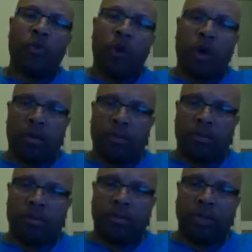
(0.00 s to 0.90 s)

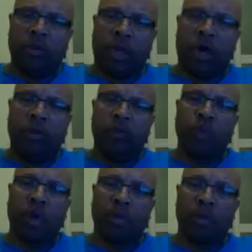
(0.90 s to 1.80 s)

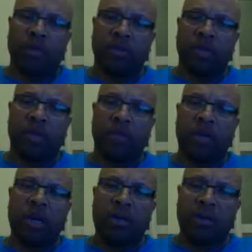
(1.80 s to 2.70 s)
welcome us if we
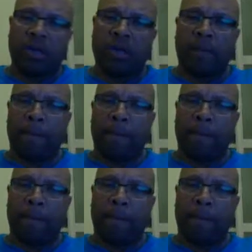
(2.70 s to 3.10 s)
come to him.